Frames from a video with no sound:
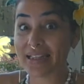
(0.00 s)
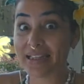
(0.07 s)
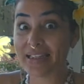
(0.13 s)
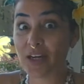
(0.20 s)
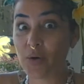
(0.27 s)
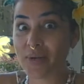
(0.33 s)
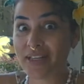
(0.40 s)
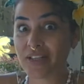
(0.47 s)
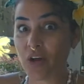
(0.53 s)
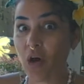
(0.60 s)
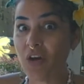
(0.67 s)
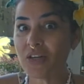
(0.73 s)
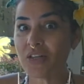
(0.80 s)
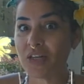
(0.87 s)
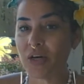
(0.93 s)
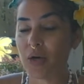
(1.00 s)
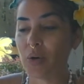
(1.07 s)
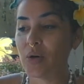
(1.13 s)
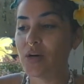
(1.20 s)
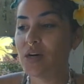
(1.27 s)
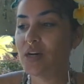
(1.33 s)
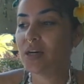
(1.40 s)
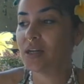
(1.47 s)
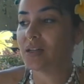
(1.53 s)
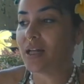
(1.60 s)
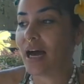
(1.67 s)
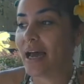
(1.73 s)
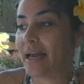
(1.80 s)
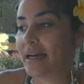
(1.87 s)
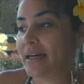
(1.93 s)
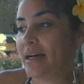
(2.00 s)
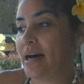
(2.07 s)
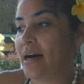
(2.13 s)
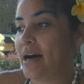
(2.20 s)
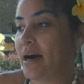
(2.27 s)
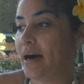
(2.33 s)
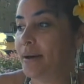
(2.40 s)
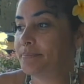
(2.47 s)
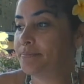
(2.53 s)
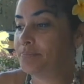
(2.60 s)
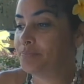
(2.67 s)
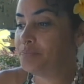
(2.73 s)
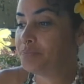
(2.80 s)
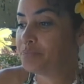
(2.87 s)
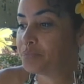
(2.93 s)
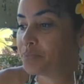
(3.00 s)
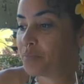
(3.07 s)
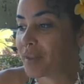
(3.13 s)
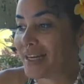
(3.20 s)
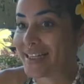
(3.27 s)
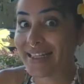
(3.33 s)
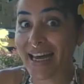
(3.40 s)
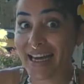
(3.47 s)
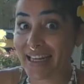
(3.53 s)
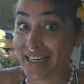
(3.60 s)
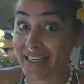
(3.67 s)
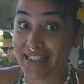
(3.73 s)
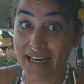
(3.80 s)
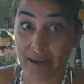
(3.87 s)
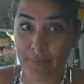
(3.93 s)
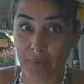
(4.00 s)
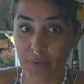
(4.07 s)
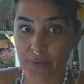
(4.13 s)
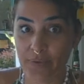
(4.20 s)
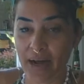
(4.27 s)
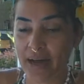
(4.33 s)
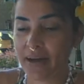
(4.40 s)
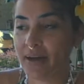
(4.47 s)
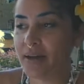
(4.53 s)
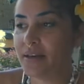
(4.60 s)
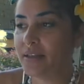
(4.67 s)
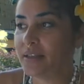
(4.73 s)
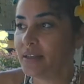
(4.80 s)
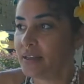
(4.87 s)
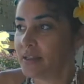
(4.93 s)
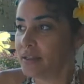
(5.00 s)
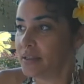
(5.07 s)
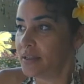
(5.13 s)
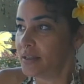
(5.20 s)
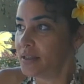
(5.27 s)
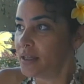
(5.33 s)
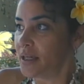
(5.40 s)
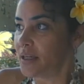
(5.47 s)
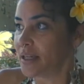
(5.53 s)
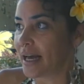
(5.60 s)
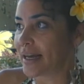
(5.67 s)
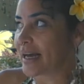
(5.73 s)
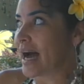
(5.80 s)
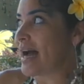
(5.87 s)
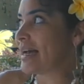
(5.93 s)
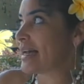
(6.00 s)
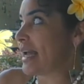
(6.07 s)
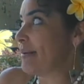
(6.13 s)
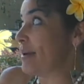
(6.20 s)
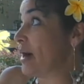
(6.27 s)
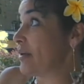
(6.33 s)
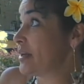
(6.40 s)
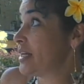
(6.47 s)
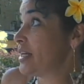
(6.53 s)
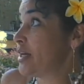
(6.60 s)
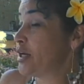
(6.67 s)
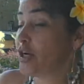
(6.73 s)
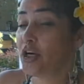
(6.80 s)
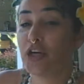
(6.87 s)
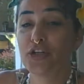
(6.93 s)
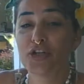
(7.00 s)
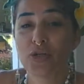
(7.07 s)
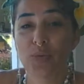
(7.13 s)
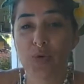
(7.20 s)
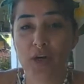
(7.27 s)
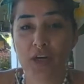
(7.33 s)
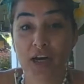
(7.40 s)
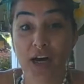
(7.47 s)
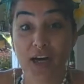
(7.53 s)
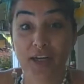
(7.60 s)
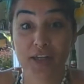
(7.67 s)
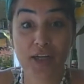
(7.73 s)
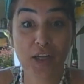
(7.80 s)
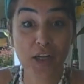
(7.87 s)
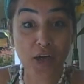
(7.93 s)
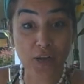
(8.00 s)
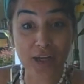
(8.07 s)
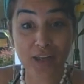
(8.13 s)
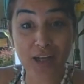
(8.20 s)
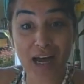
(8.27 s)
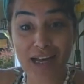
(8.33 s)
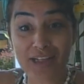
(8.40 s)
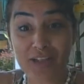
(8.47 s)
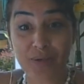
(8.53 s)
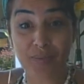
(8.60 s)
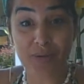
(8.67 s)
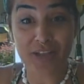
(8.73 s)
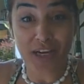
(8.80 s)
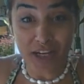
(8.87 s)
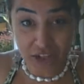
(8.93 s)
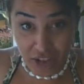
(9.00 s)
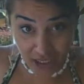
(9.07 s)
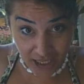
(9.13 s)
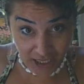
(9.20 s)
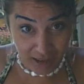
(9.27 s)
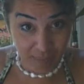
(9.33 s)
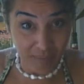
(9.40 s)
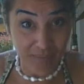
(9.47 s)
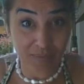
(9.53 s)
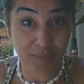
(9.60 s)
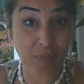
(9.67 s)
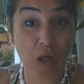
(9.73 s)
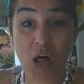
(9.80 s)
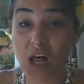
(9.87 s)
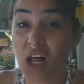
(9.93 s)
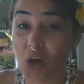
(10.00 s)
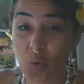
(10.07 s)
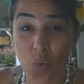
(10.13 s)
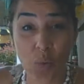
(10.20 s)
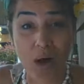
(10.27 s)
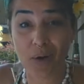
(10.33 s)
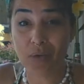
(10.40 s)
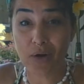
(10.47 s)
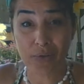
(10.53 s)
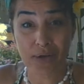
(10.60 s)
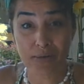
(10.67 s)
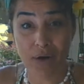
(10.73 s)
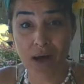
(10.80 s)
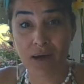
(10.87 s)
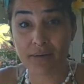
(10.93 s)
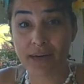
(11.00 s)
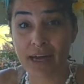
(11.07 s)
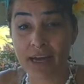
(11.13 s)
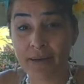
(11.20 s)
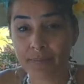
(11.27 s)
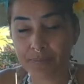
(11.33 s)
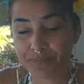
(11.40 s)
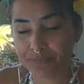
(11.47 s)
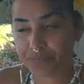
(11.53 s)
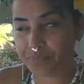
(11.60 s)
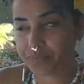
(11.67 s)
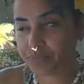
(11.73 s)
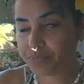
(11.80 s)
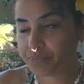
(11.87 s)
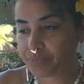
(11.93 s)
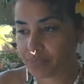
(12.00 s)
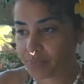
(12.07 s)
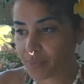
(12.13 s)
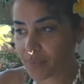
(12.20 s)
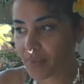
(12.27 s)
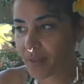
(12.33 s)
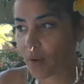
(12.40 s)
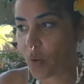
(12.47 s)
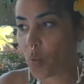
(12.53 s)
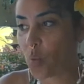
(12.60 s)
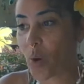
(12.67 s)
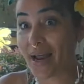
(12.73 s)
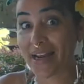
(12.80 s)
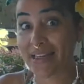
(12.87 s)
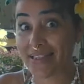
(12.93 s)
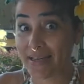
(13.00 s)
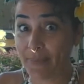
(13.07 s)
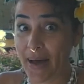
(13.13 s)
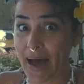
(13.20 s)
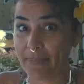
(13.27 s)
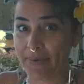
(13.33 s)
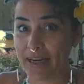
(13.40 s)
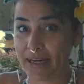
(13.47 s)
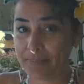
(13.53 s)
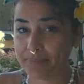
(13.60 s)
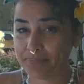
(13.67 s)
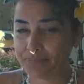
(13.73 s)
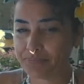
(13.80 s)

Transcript: Ego is also like second example, right? Like I came out here to work on clothing line, to do production, wah wah wee wah, right? What ends up happening?